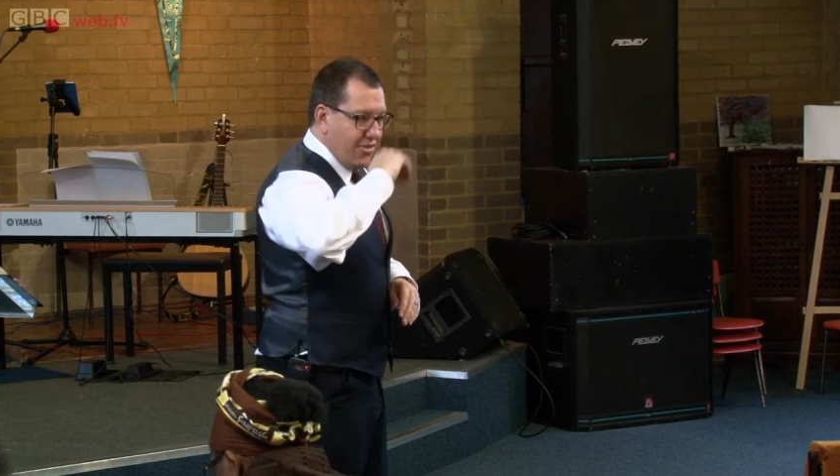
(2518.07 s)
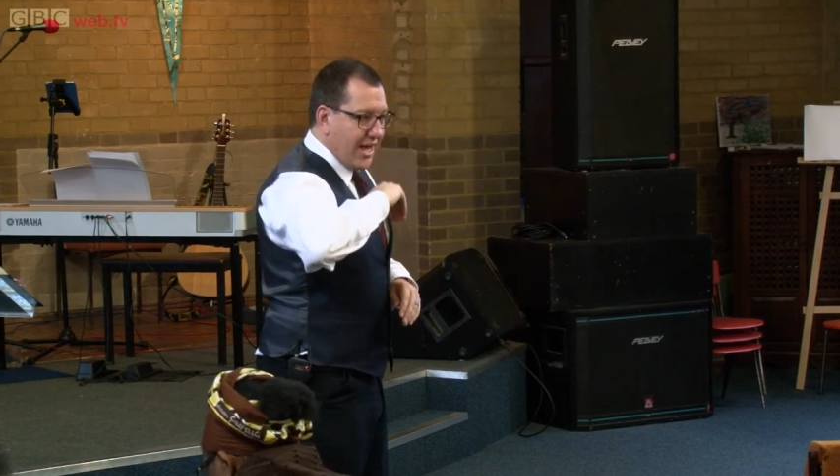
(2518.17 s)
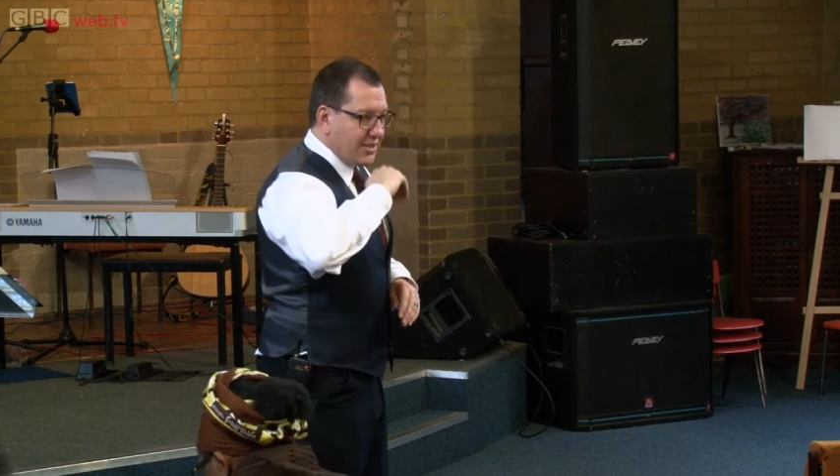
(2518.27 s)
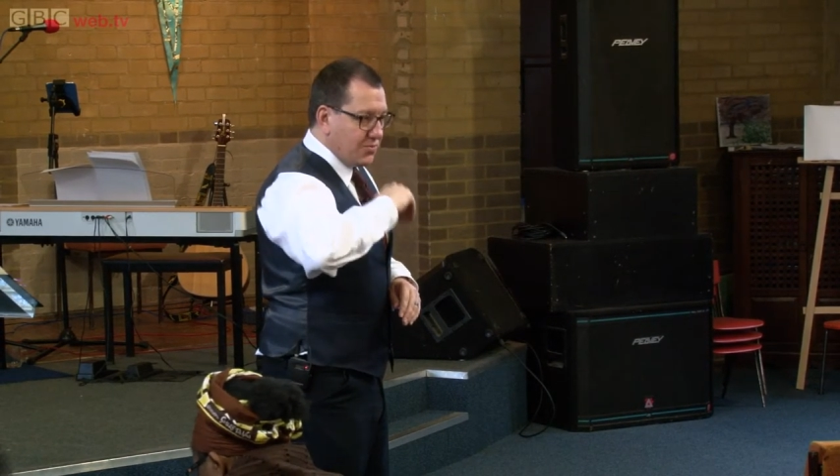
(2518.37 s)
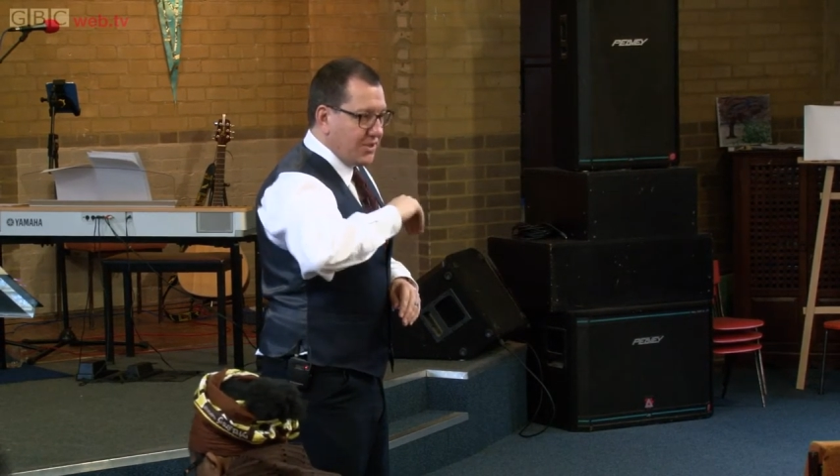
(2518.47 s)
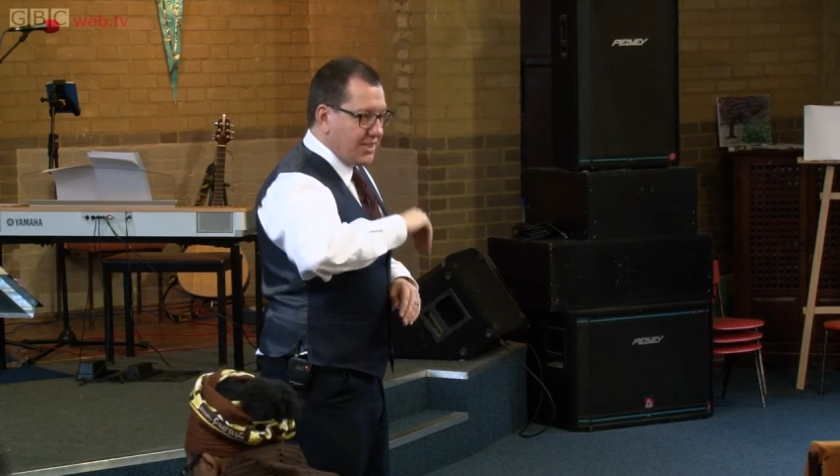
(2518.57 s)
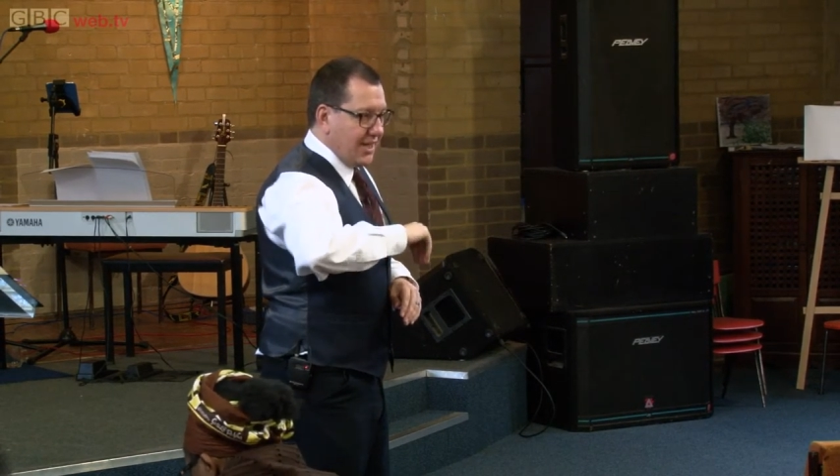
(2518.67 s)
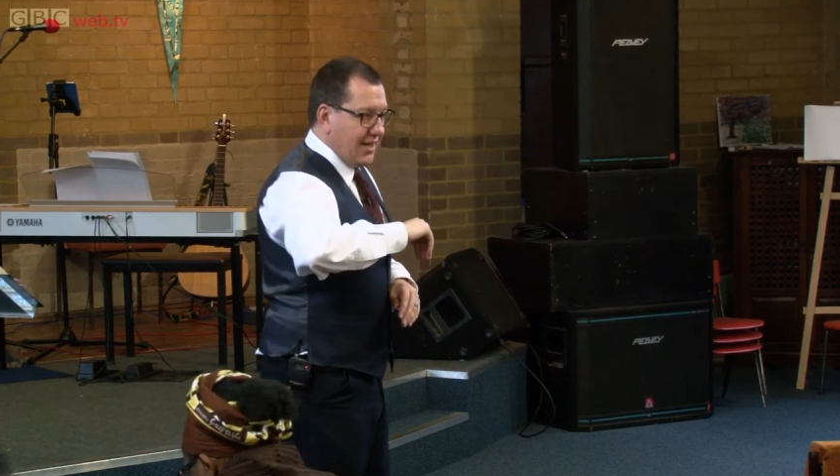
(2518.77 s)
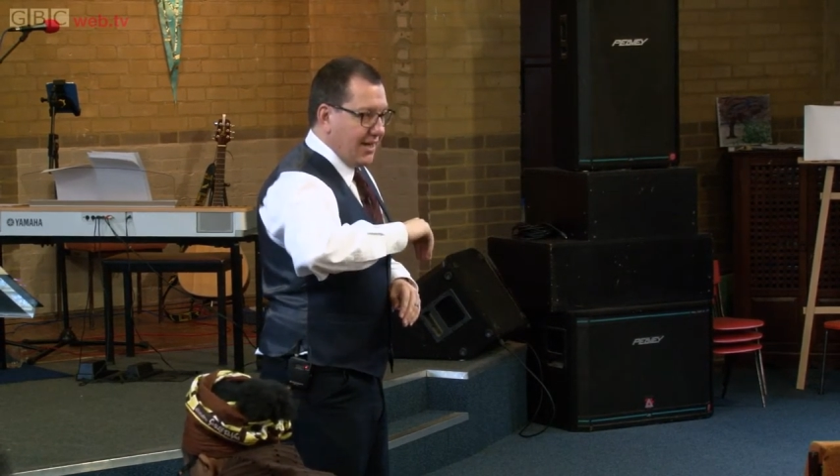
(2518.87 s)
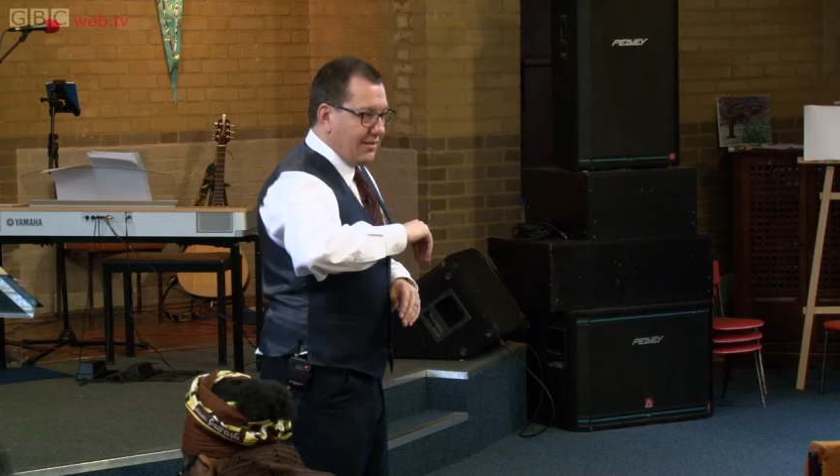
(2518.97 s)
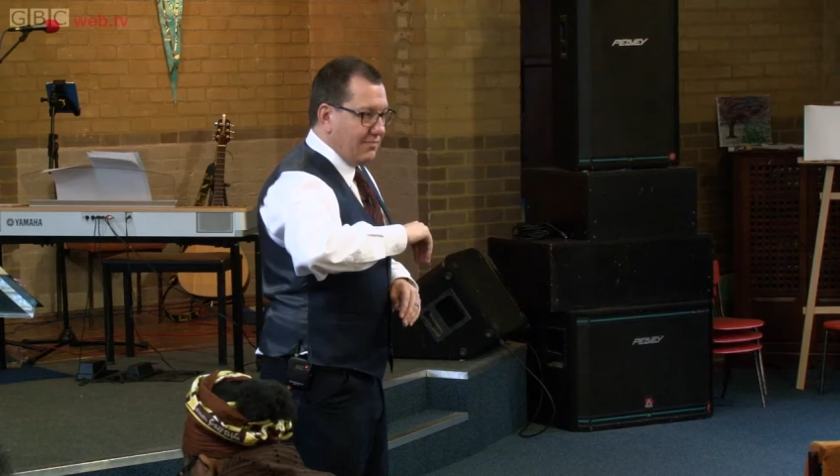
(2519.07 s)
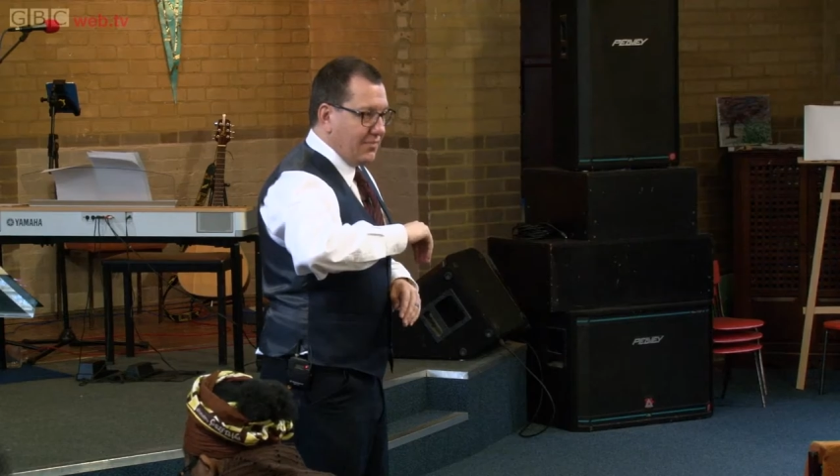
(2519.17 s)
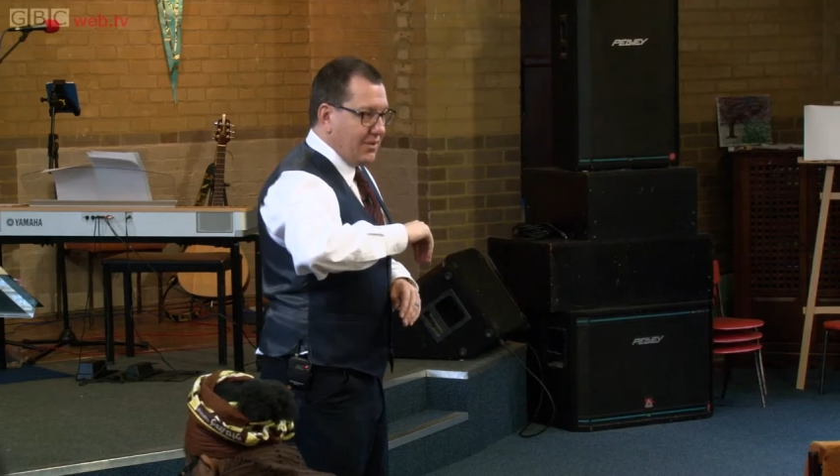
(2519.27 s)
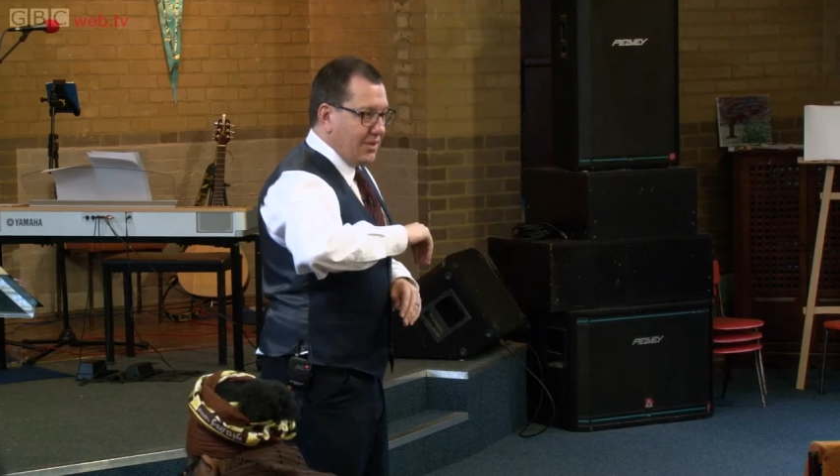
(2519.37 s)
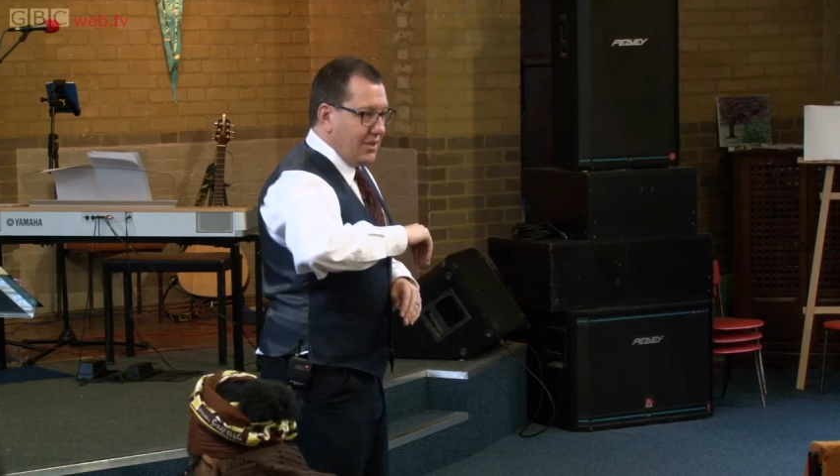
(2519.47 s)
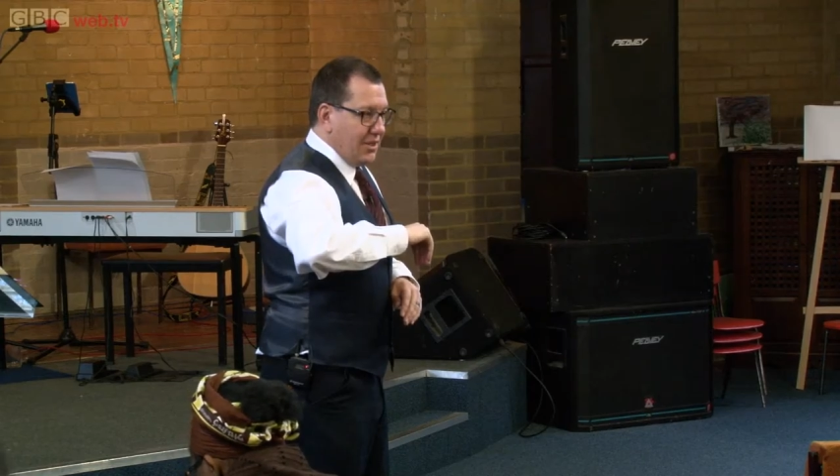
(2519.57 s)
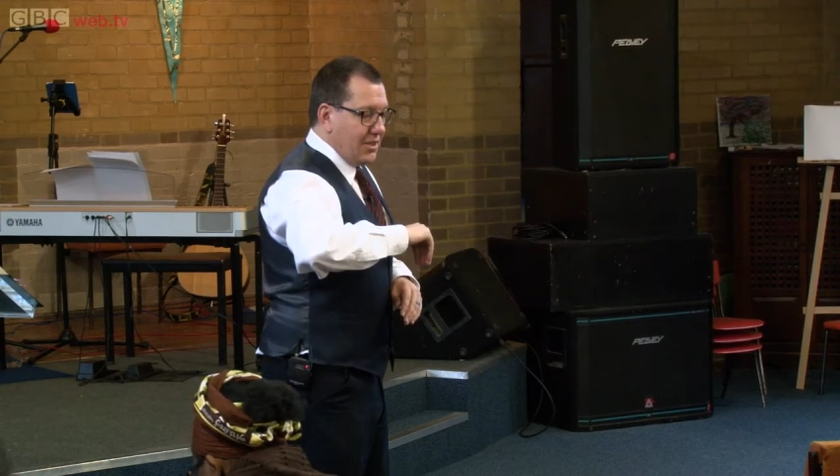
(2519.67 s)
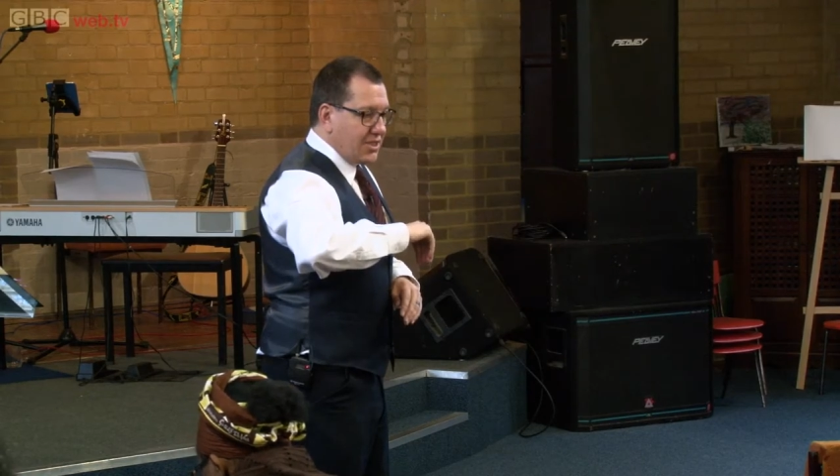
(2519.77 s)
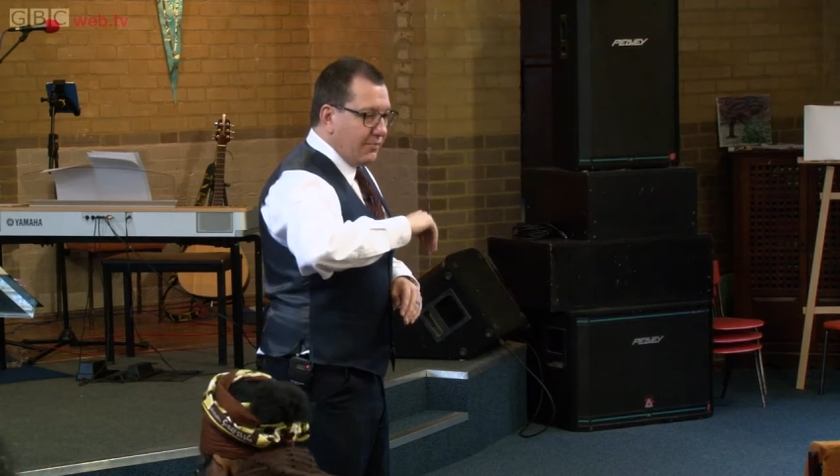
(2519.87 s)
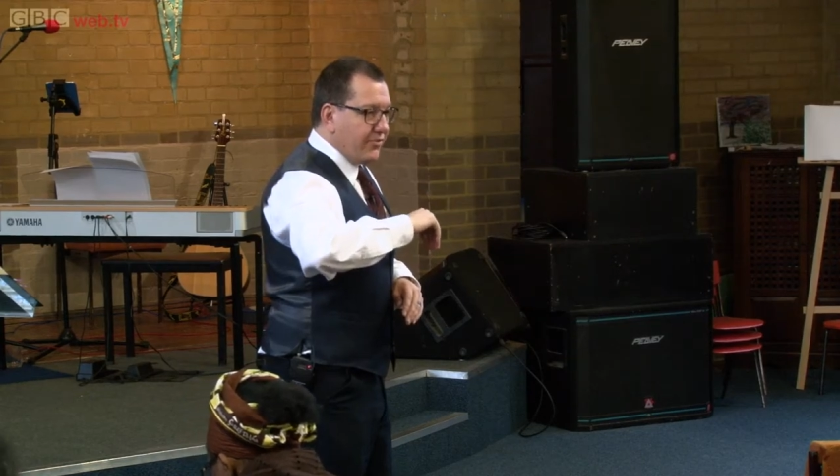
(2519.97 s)
That's what he's getting at.
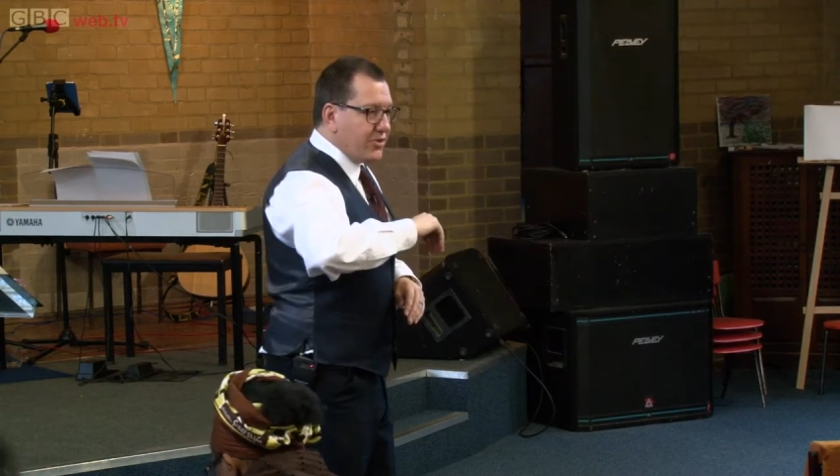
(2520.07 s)
Some